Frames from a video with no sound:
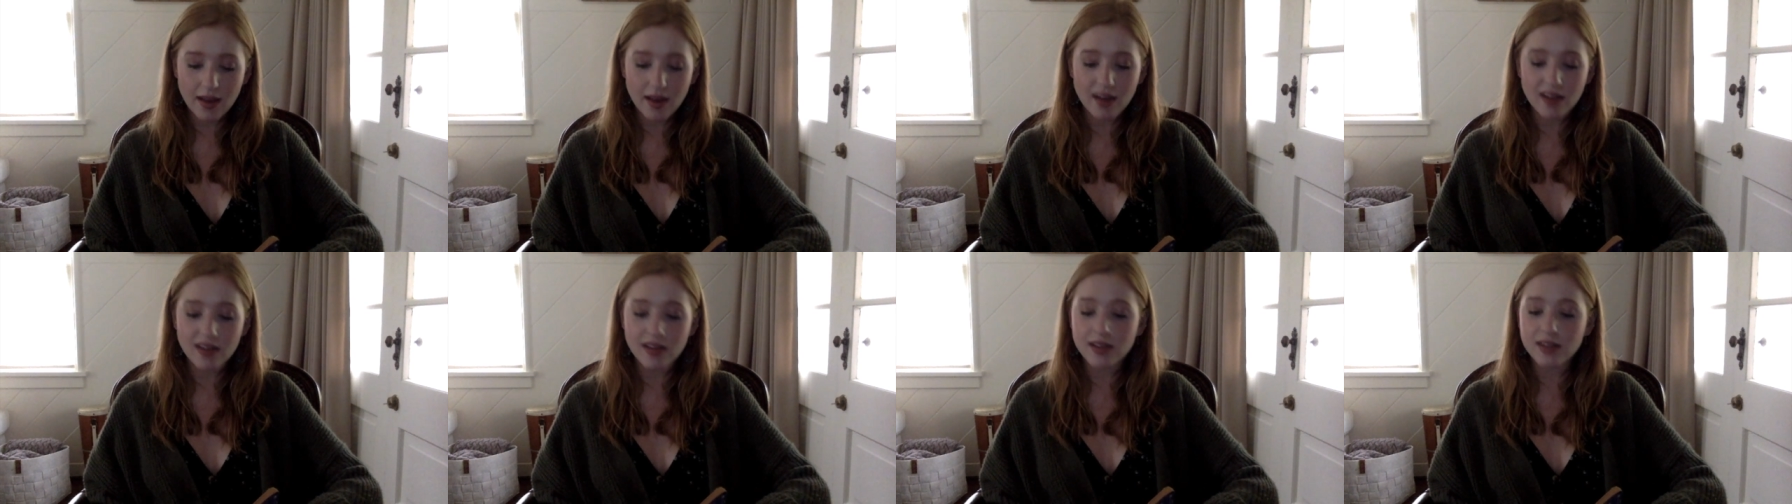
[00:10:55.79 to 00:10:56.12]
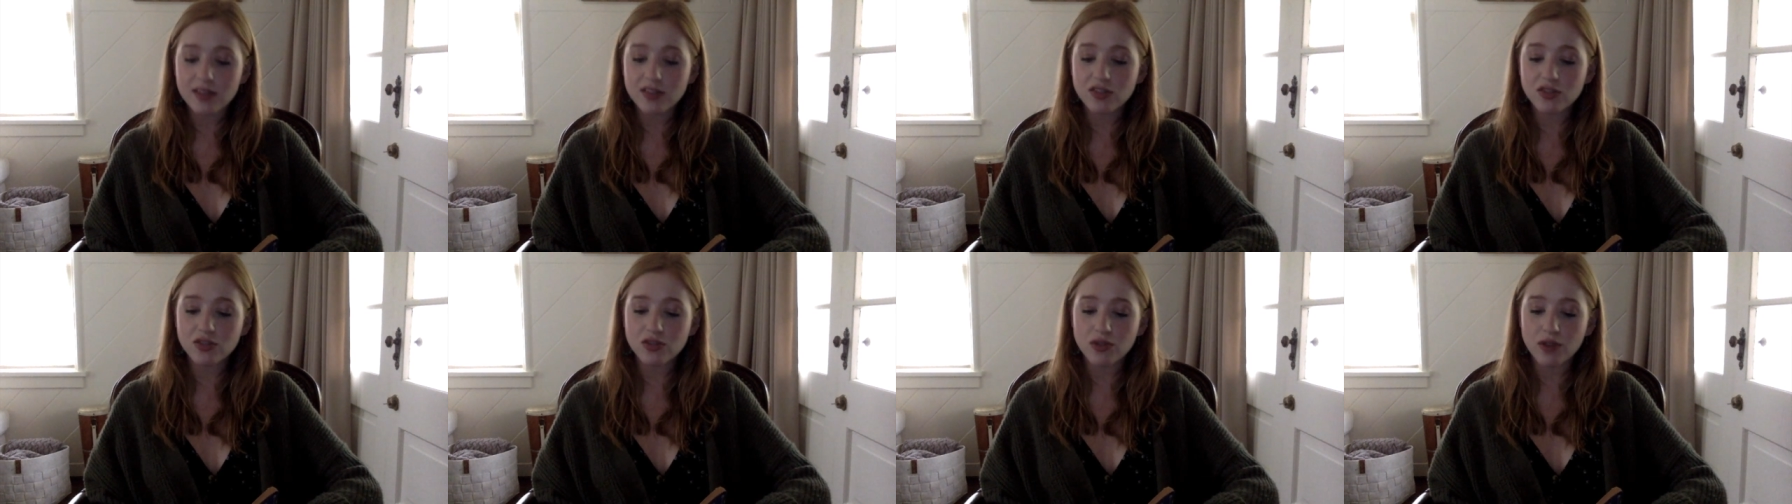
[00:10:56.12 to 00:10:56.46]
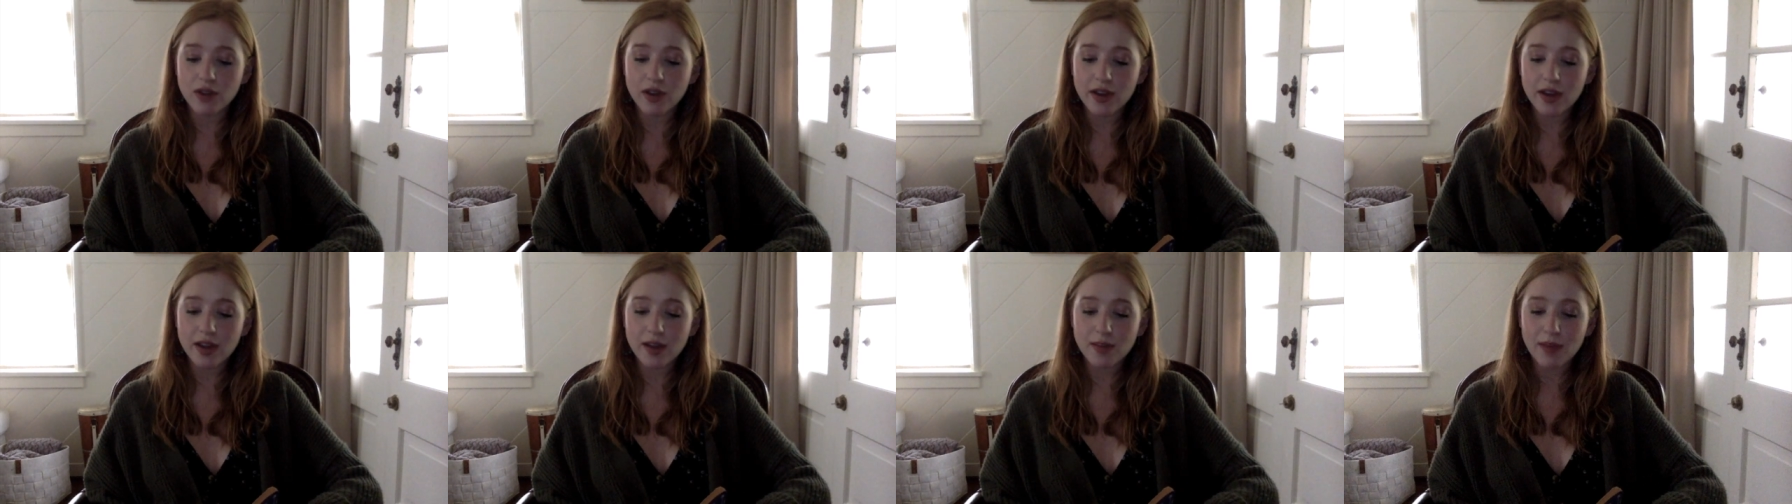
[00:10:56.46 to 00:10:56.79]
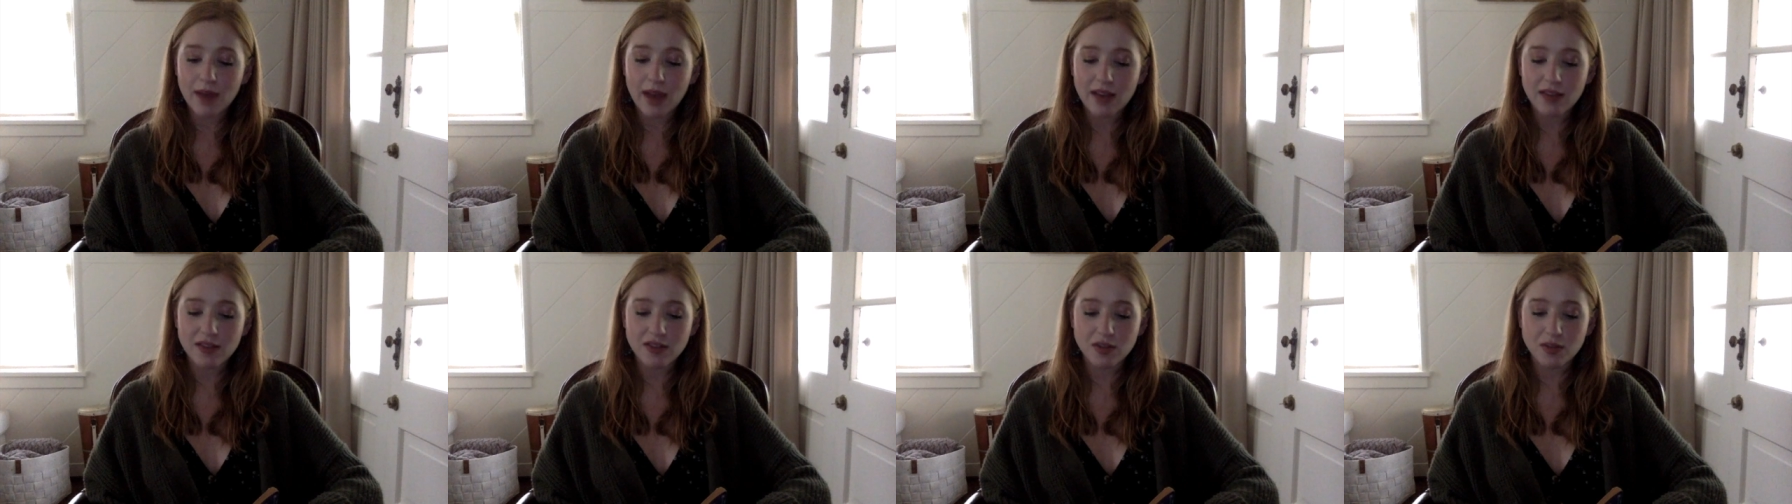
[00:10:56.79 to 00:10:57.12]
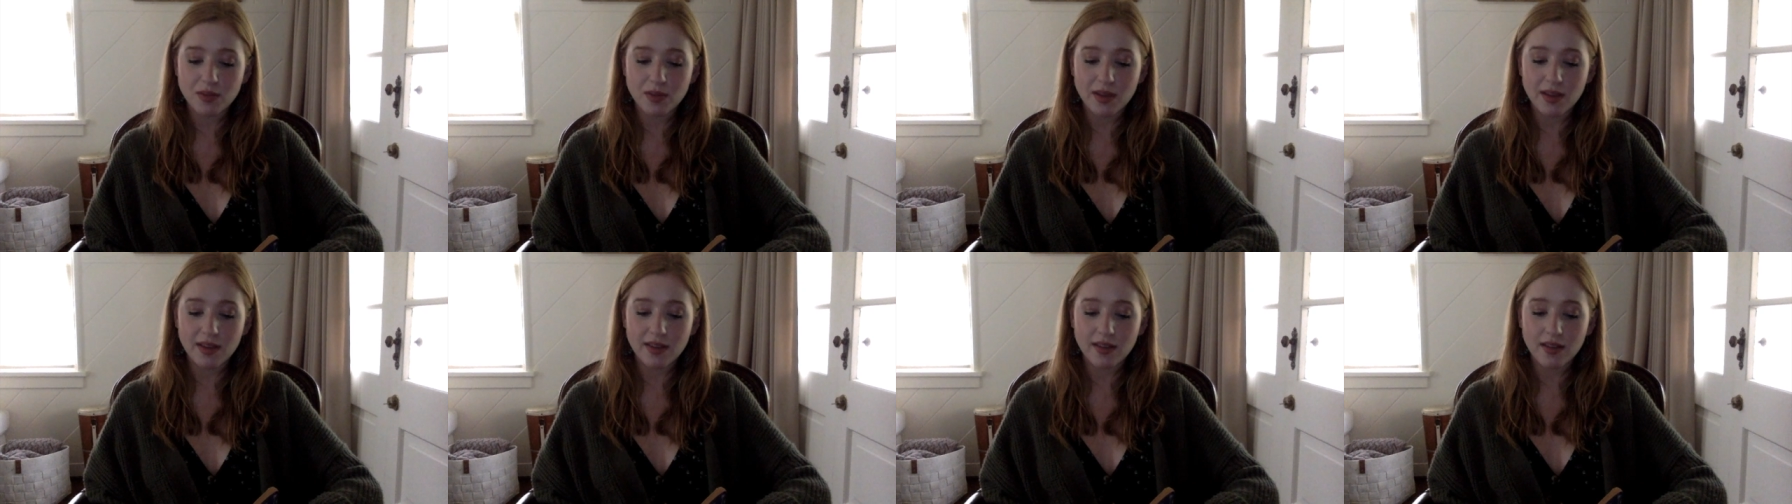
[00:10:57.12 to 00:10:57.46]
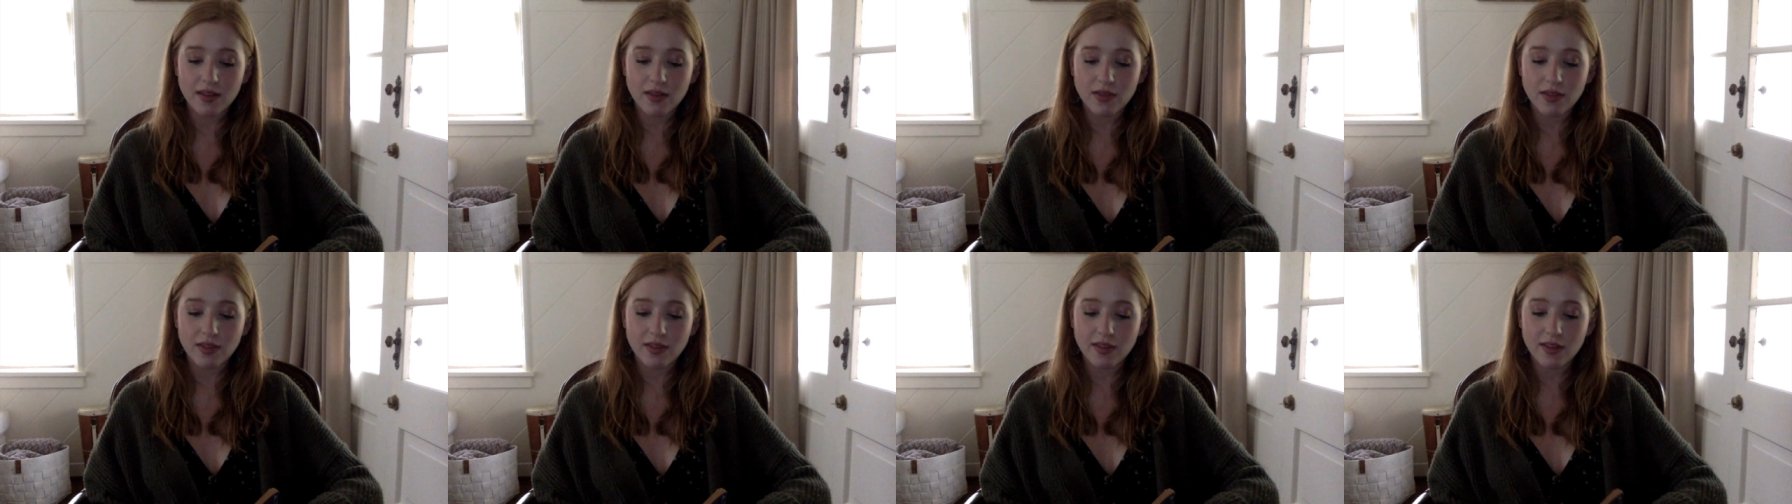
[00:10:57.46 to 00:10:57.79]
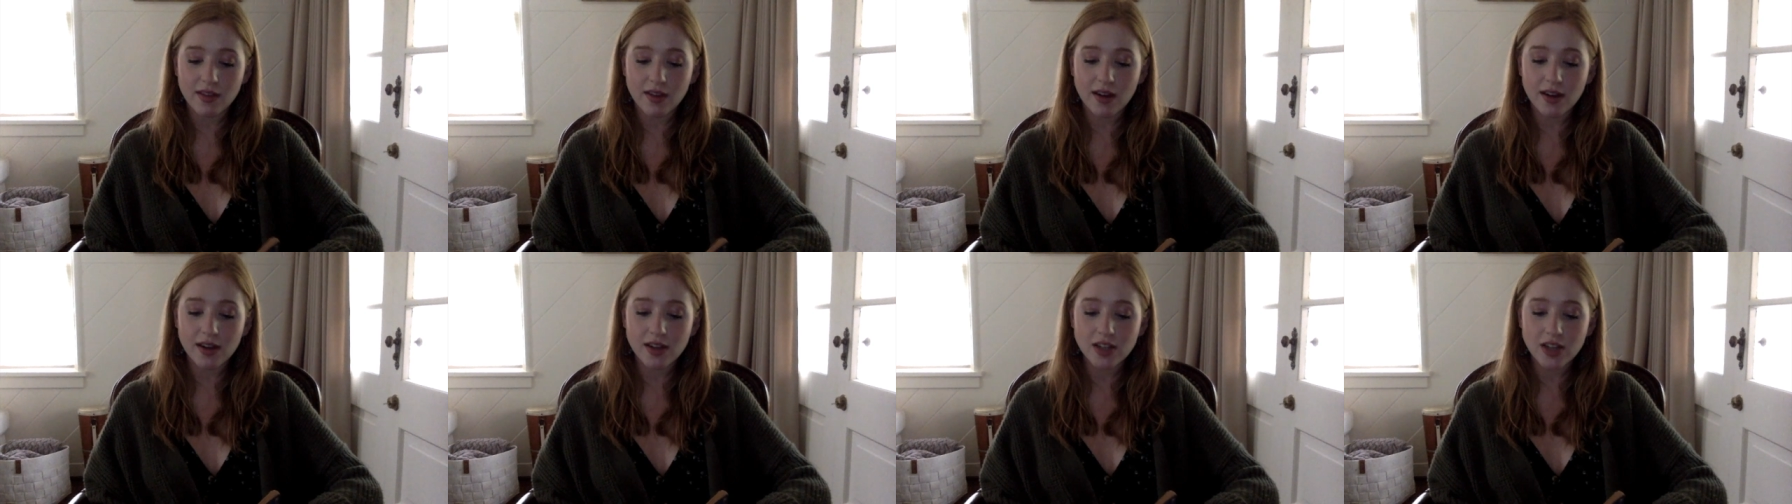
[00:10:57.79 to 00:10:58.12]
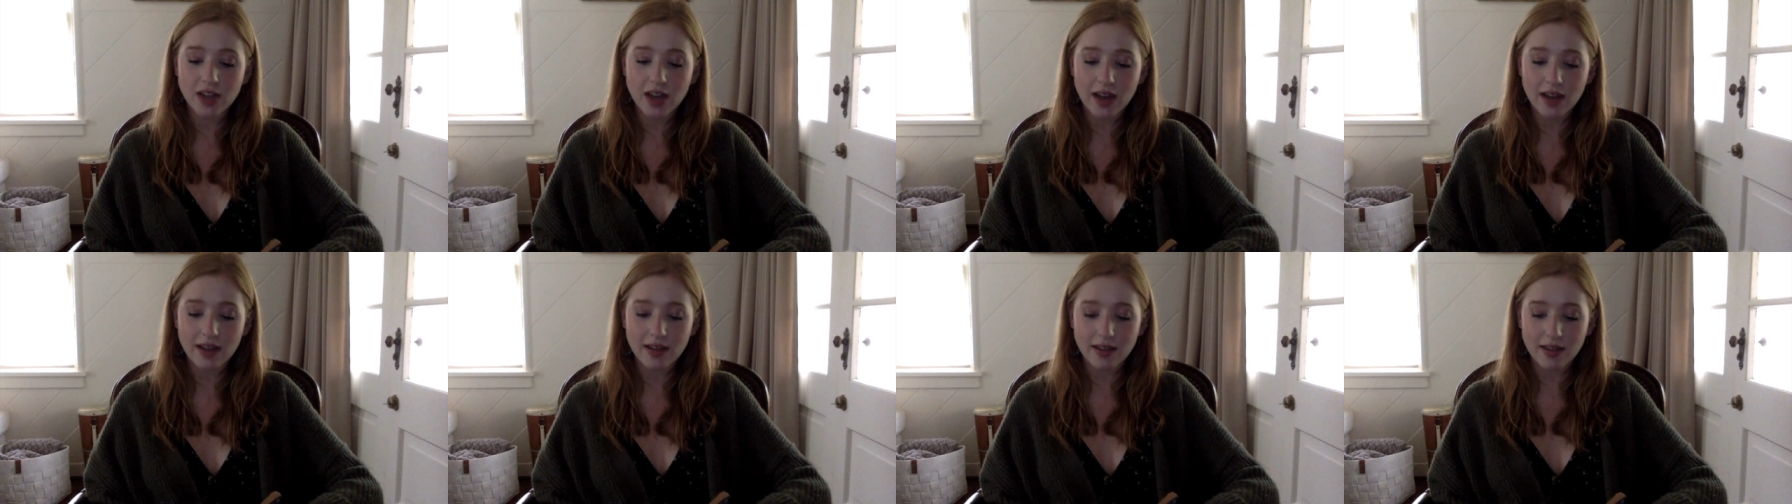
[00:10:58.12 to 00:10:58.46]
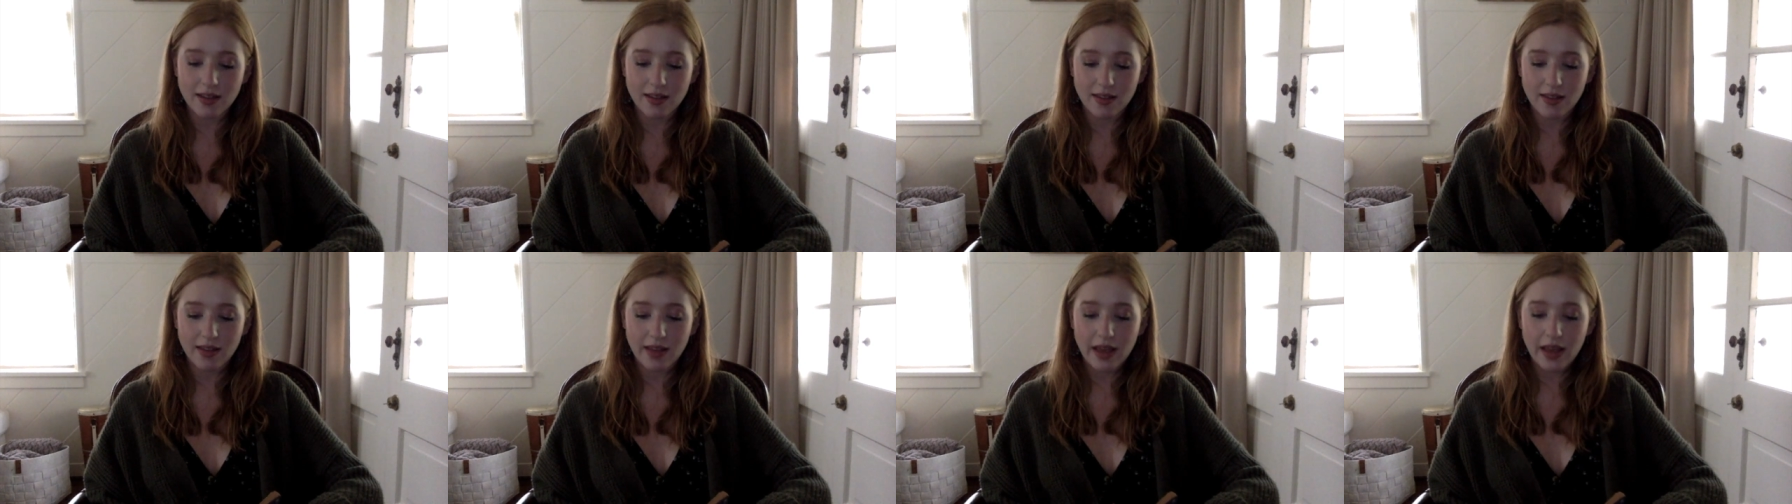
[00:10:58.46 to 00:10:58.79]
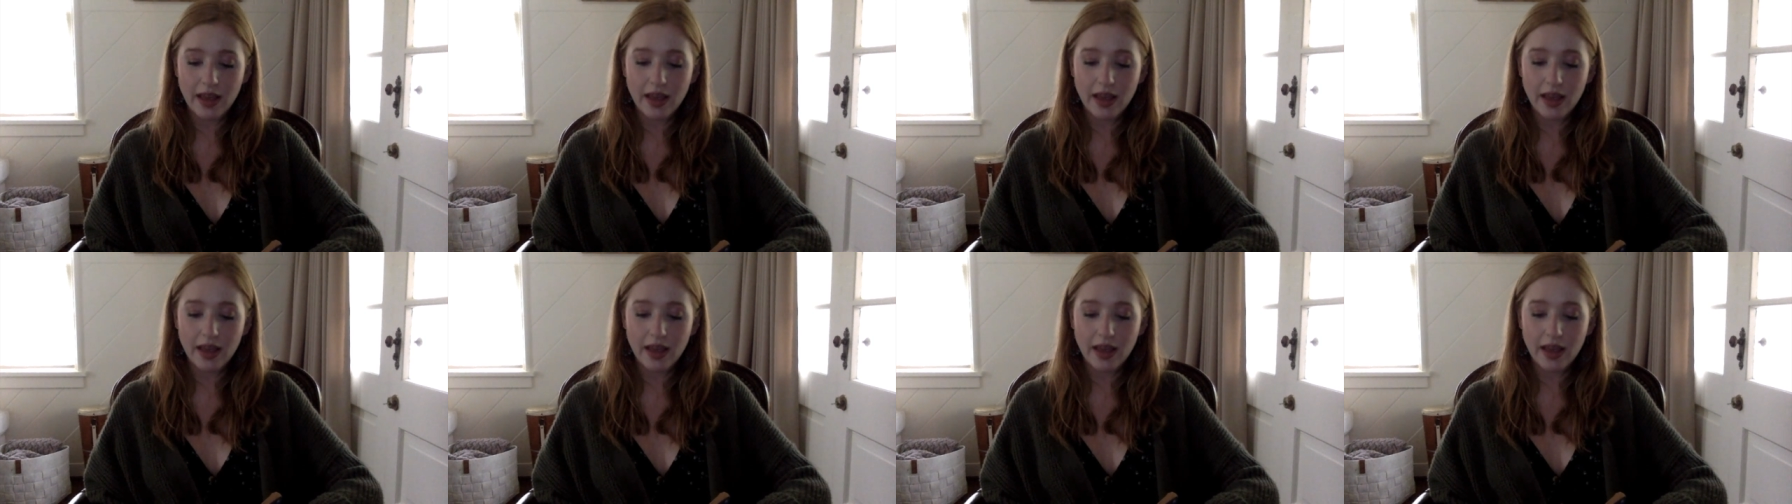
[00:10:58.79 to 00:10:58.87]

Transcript: a histrionic masterpiece of the Scottish Highlands